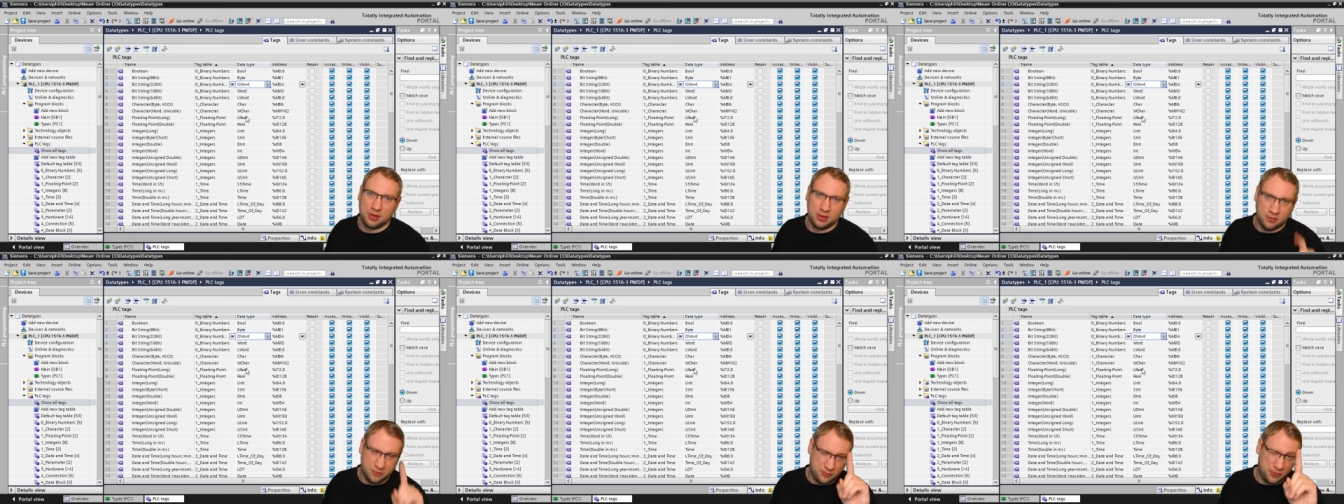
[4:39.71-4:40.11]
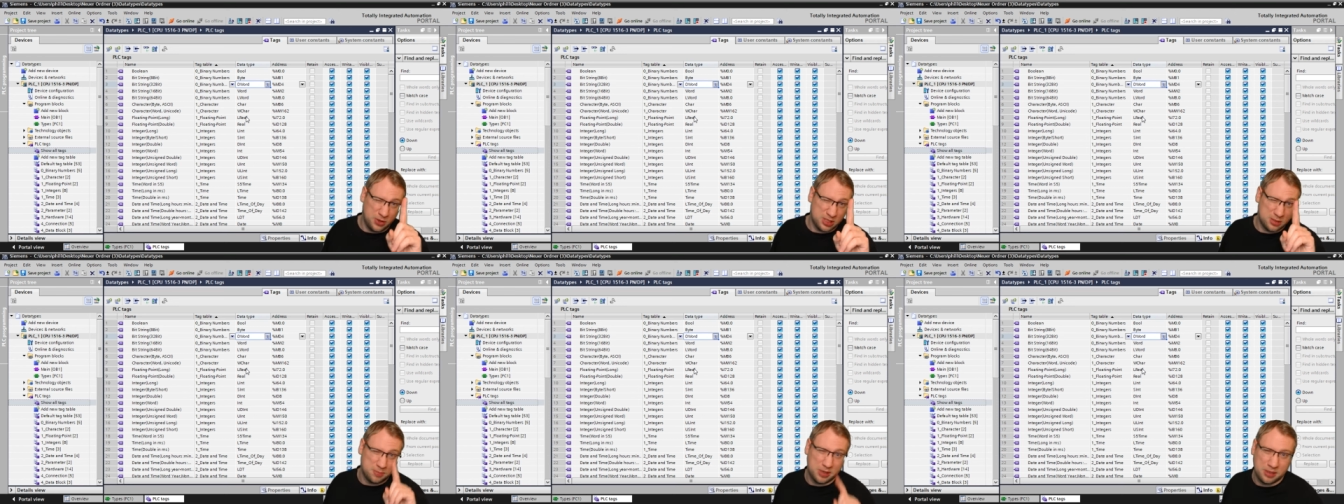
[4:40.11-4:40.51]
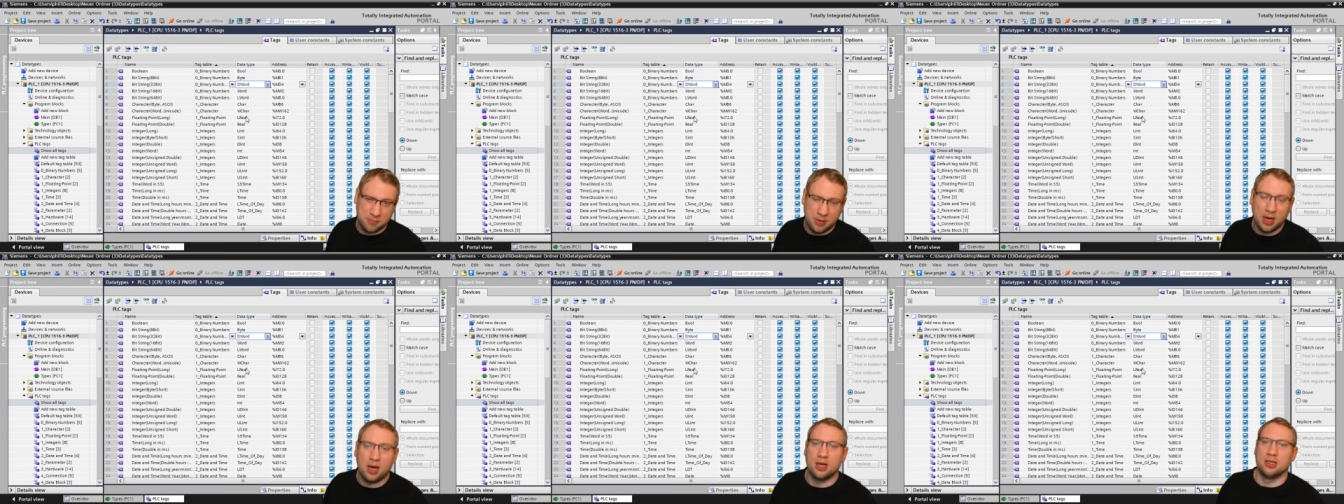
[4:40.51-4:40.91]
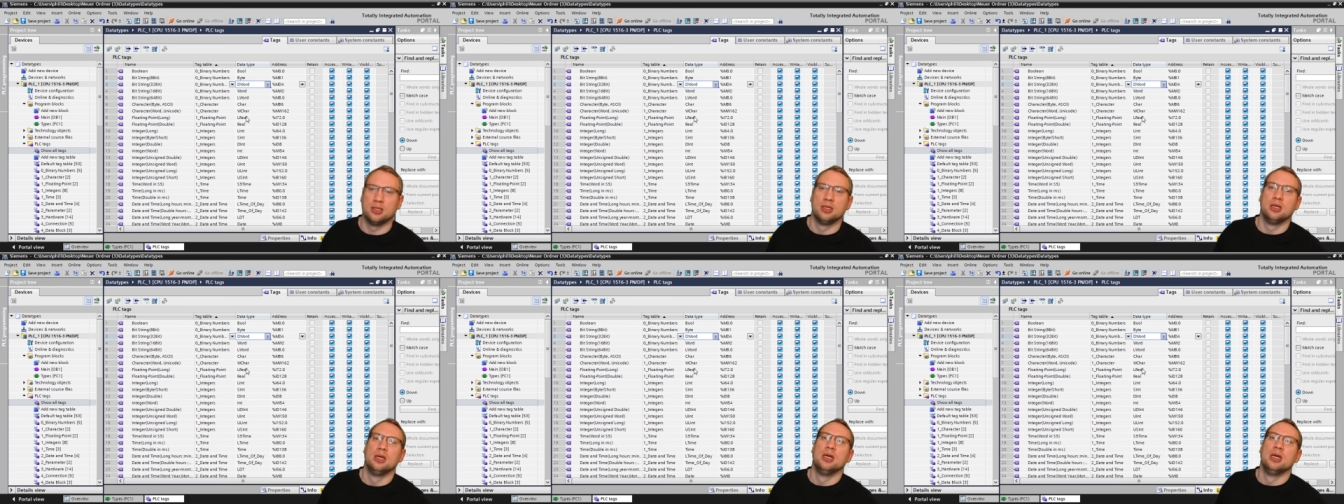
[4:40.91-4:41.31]
First big part.
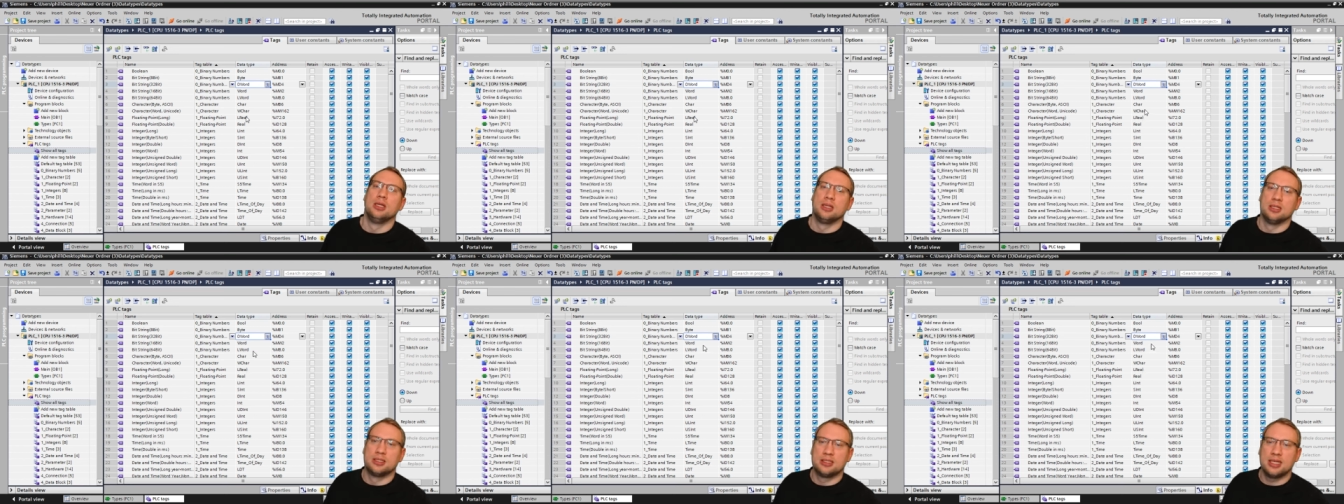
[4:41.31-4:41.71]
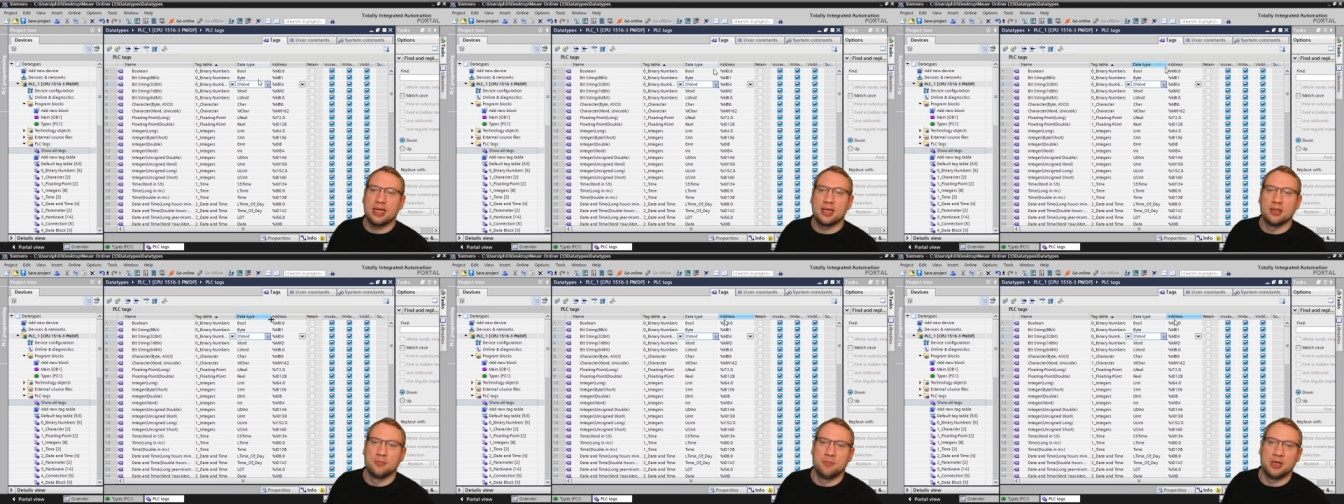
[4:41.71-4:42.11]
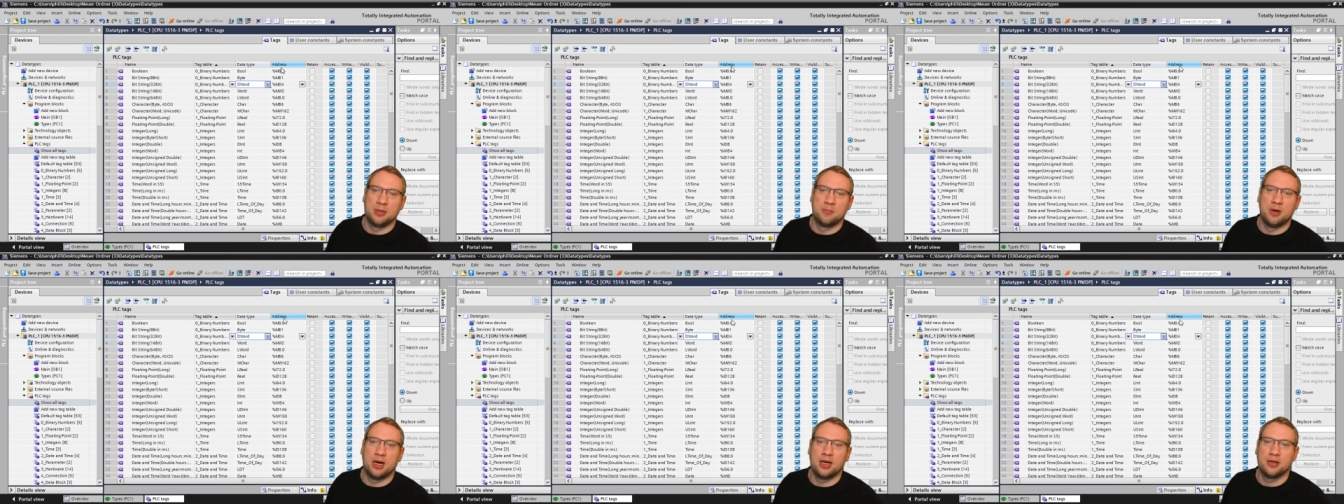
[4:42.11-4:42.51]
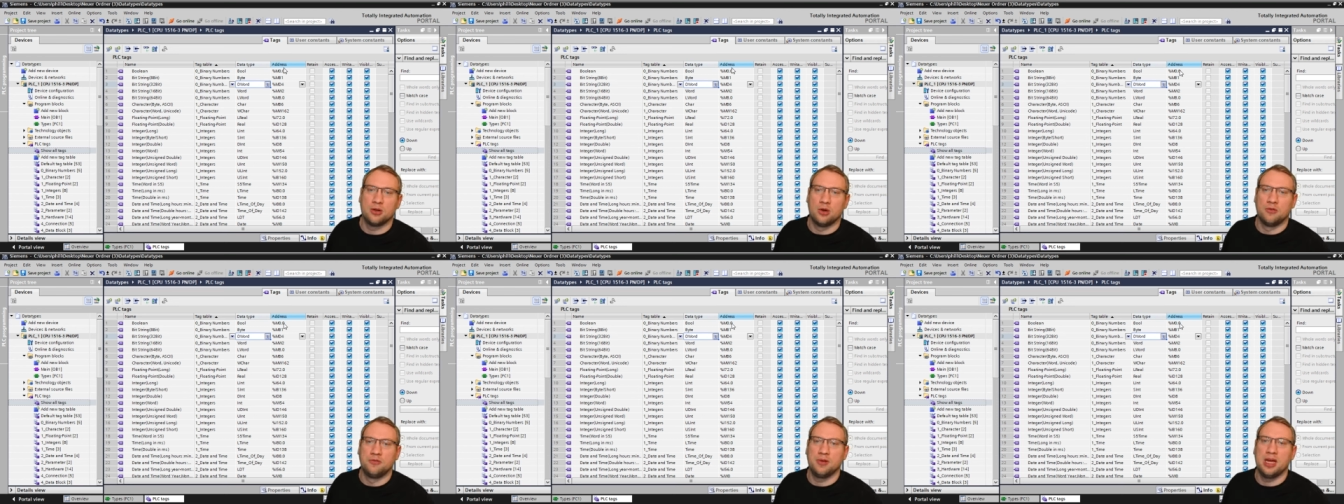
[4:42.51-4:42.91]
The second big part
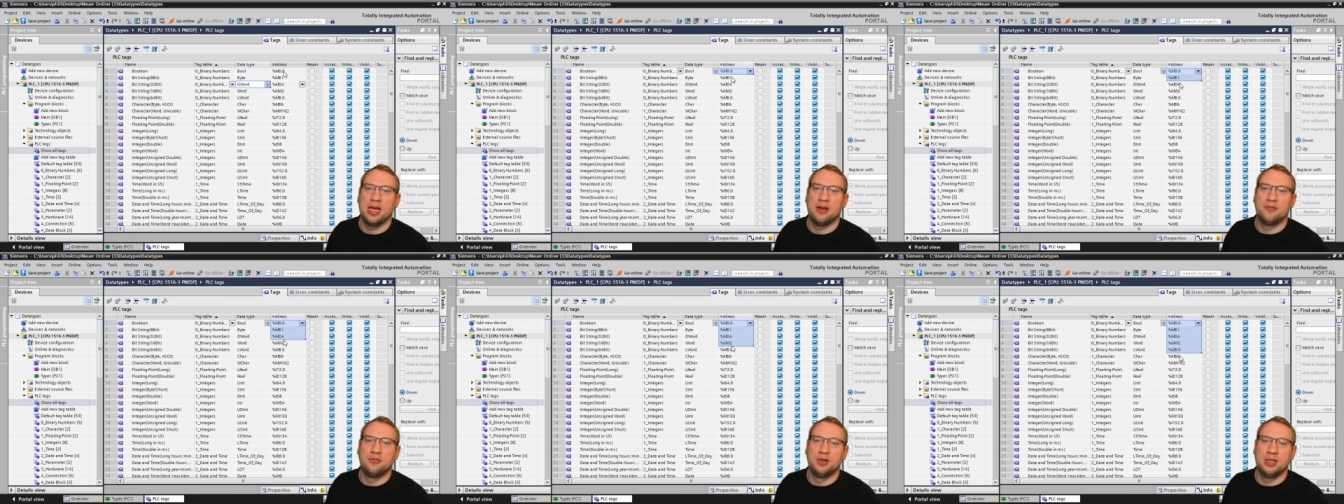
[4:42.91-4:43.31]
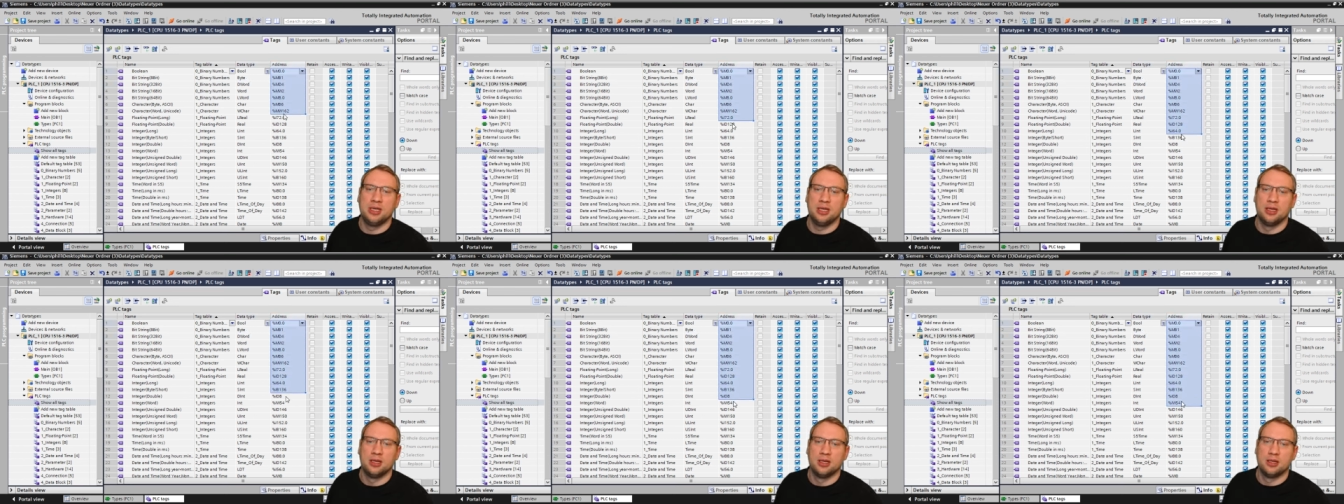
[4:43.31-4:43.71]
of every